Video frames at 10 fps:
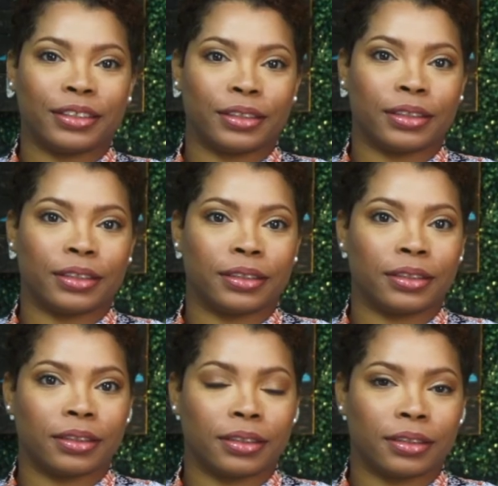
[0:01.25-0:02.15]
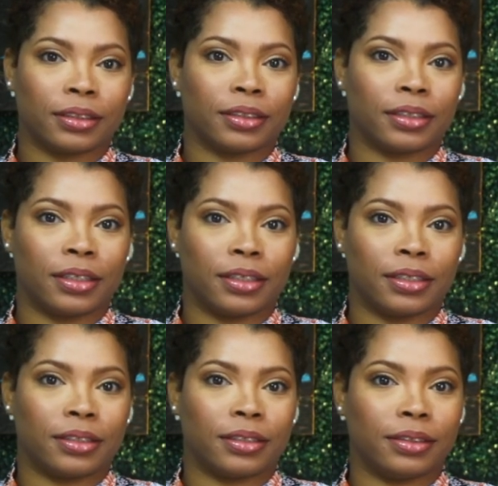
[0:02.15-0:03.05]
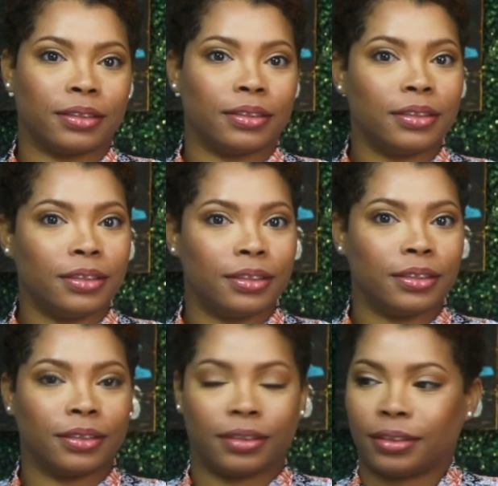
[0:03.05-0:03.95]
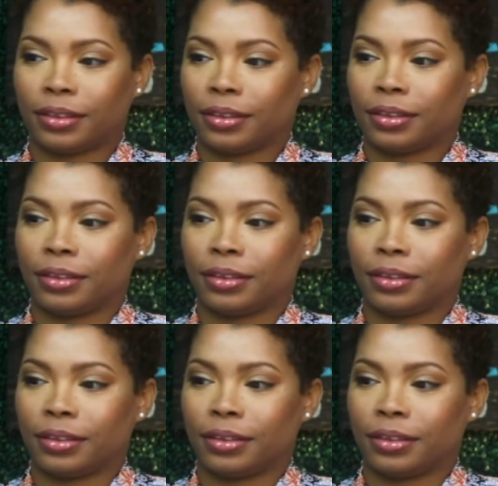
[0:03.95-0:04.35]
(silent)